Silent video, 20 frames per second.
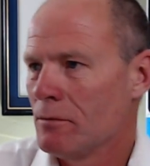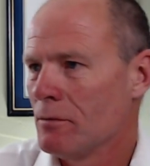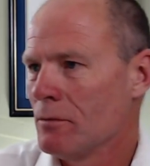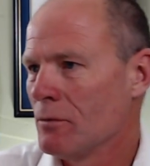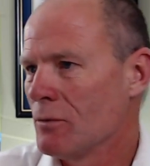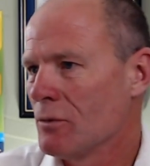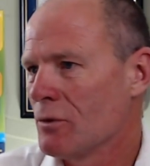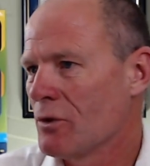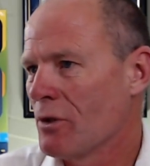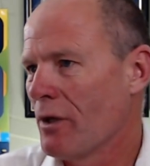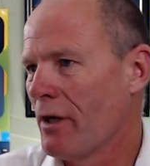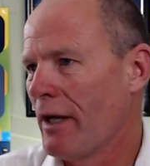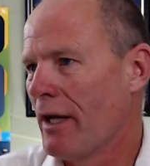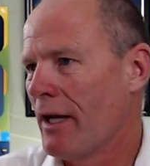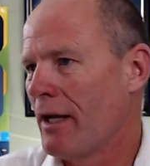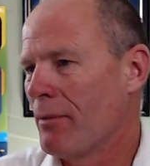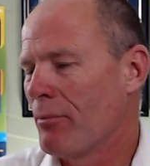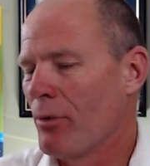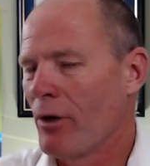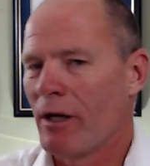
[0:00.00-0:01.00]
Sorry, I
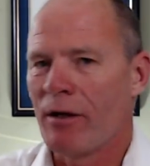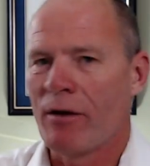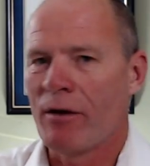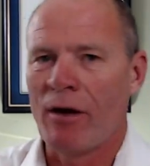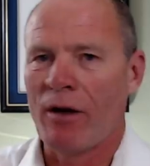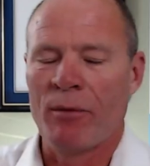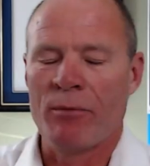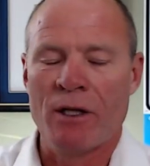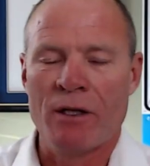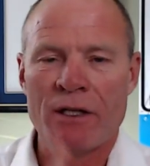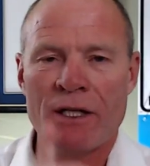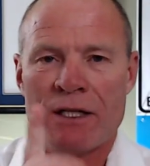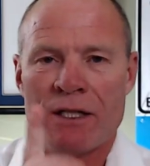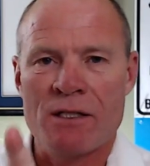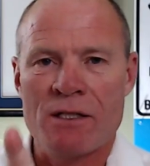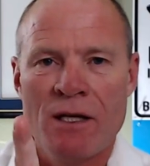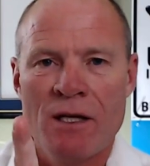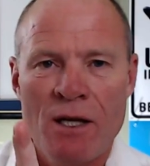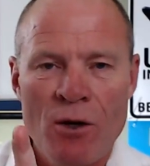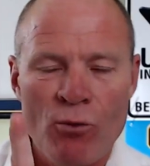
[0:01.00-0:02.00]
had a brain cramp there. Yes,
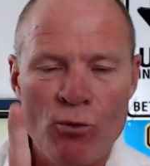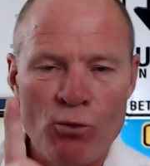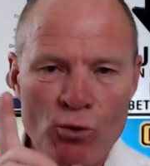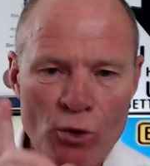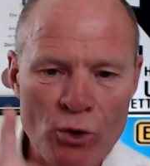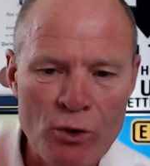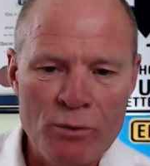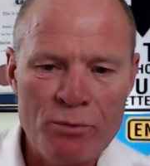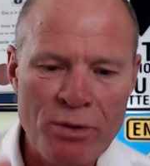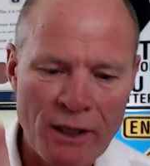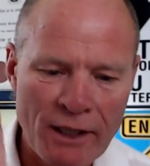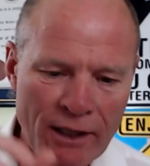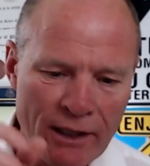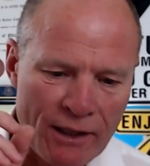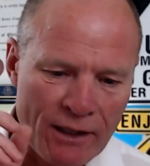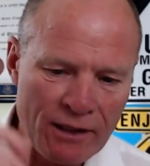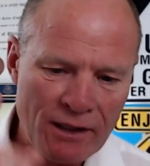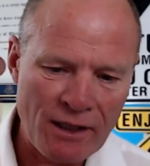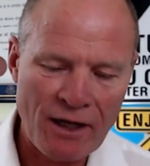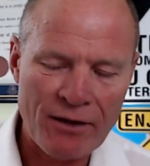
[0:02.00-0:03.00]
route planning
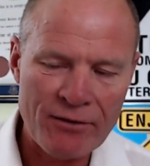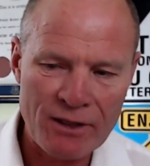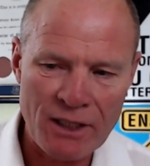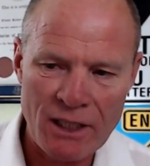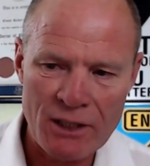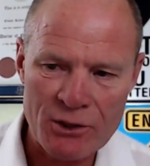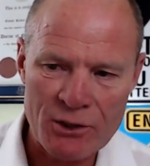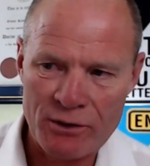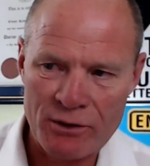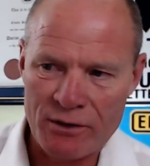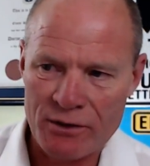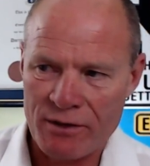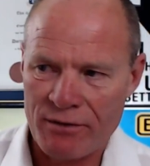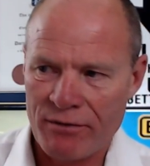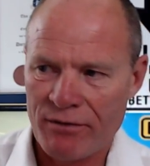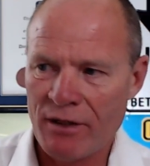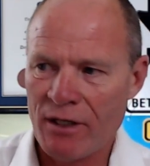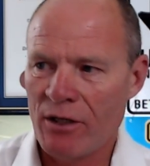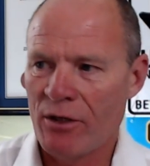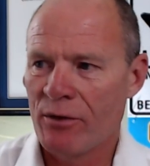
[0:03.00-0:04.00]
and navigation. There's a
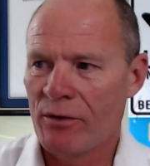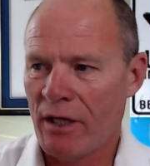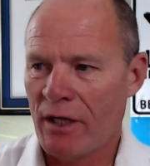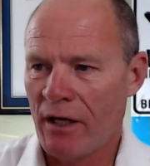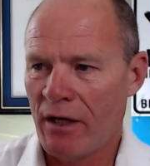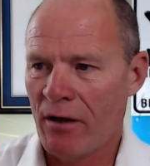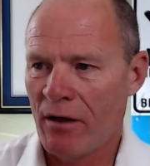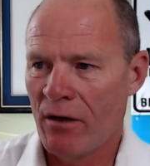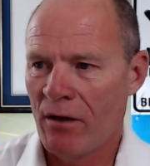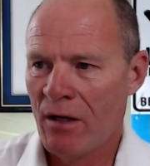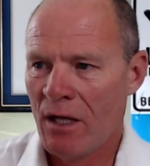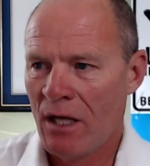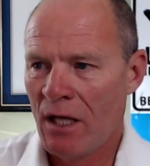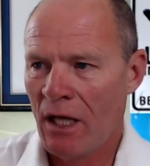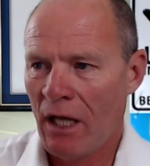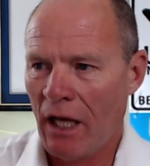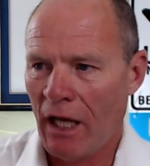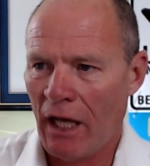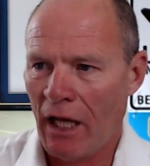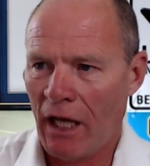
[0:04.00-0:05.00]
video there.
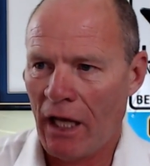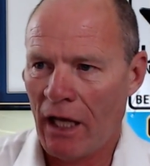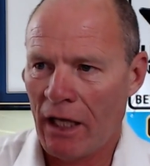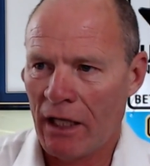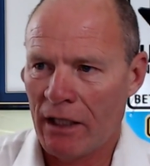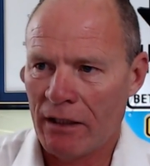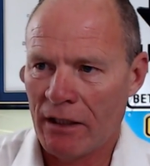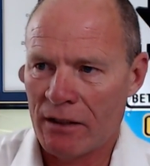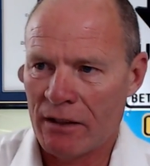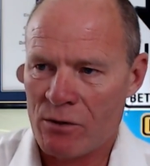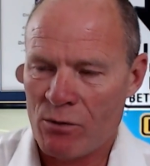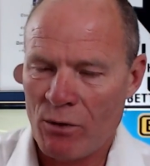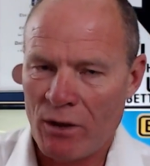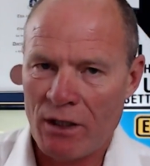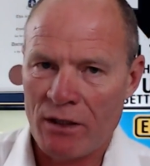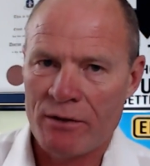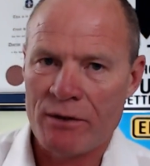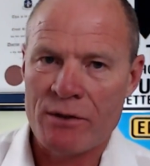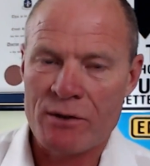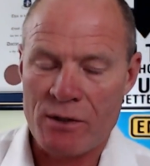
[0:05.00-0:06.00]
And as
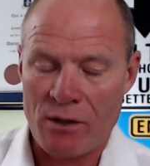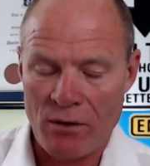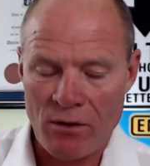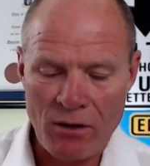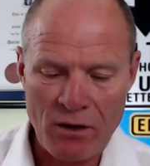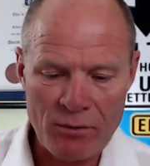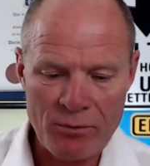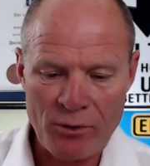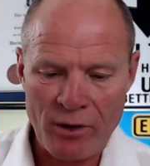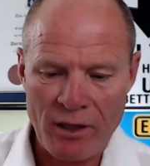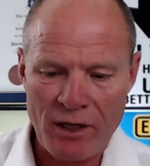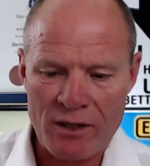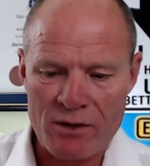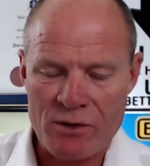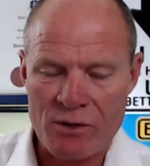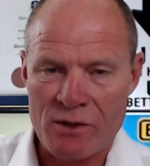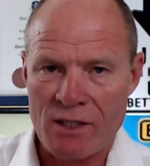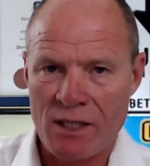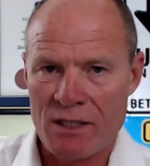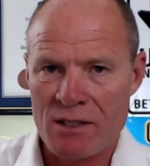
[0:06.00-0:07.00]
well, there's a logbook
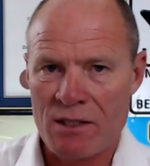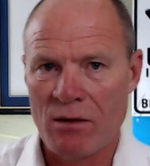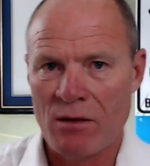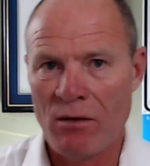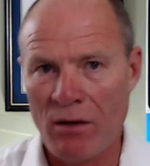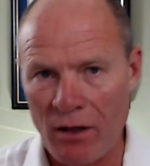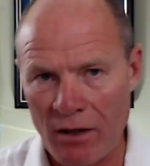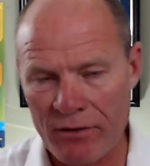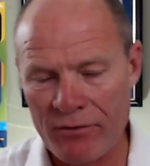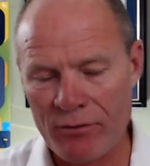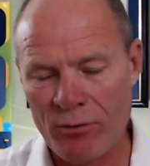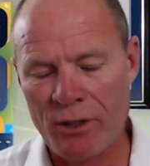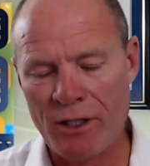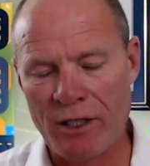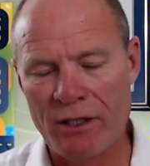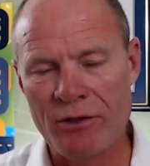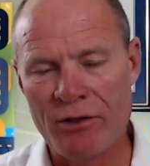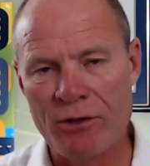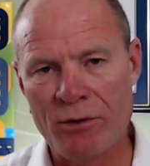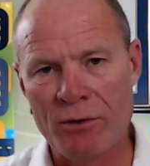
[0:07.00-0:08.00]
exercise. And a lot of what I
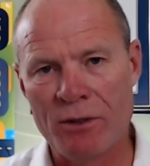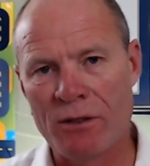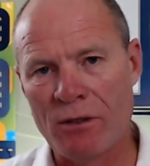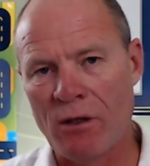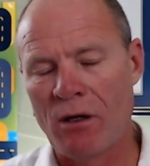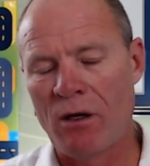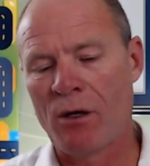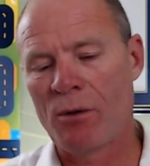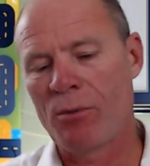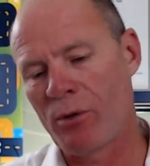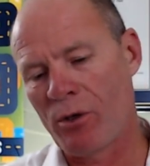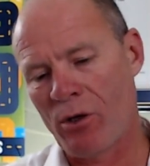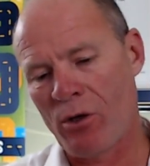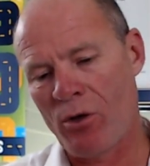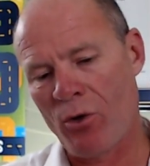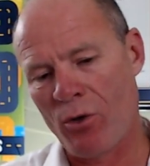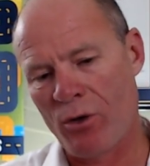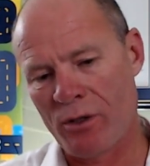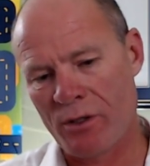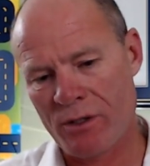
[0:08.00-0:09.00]
do in the logbook
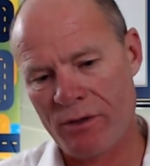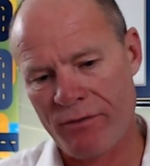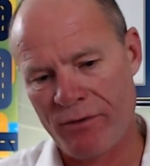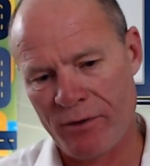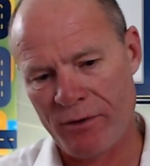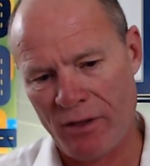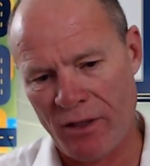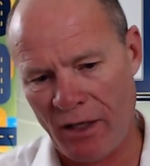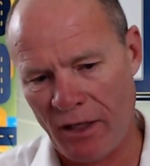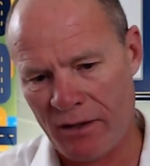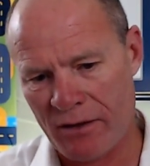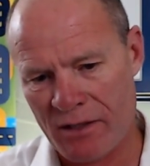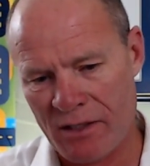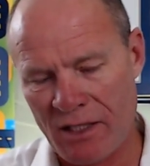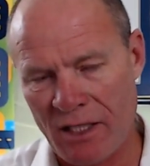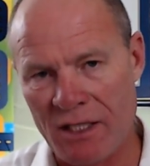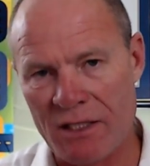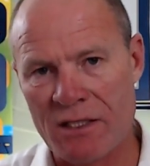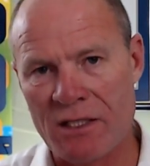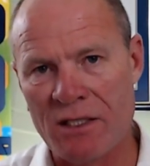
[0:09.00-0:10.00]
course for the United
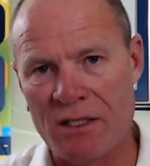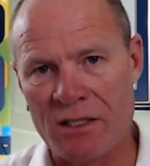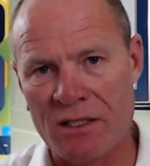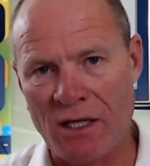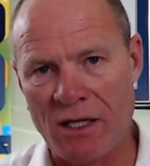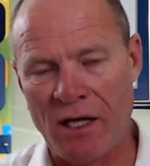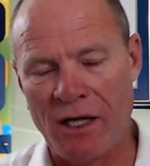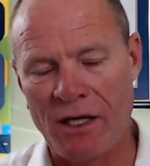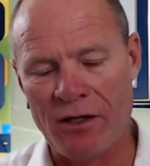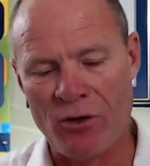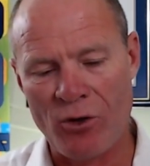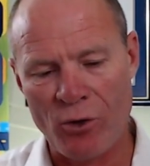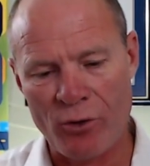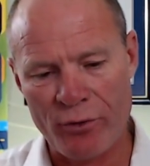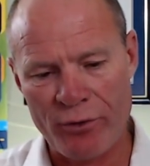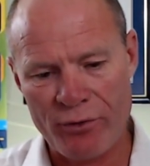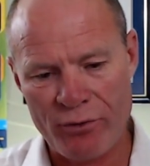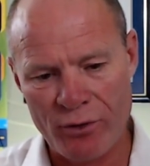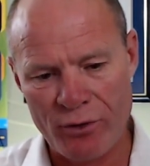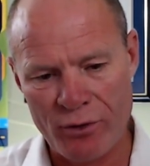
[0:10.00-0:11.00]
States is I go
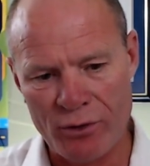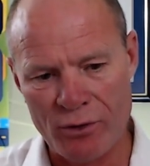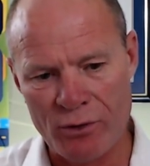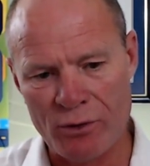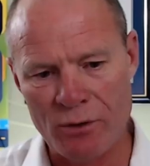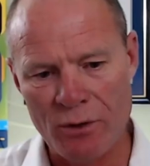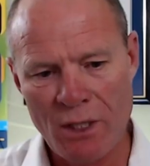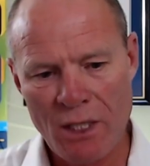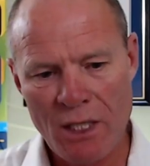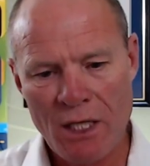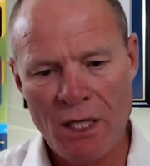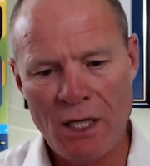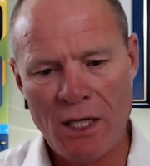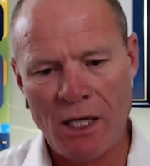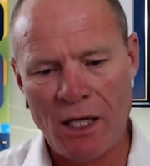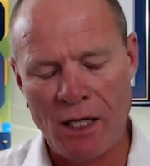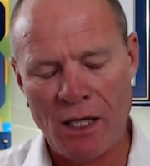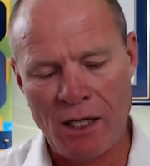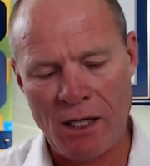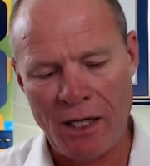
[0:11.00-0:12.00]
through
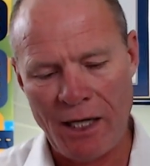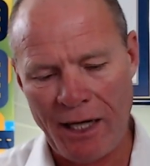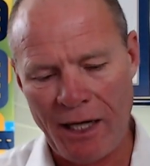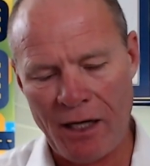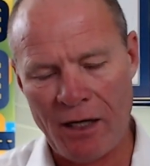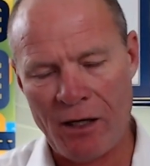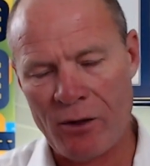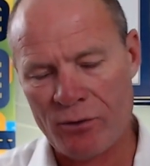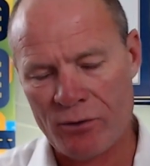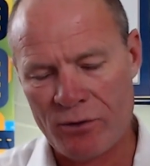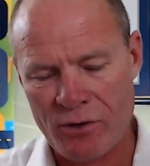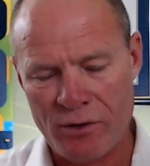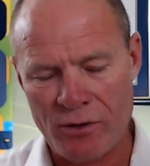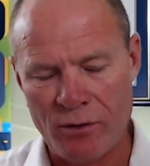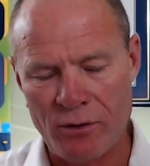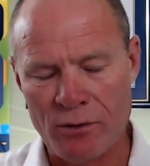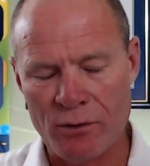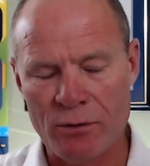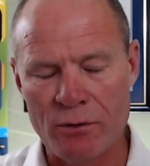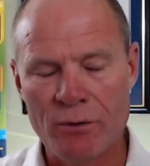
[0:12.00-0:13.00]
how
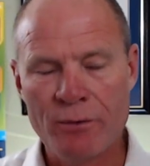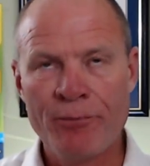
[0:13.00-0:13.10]
to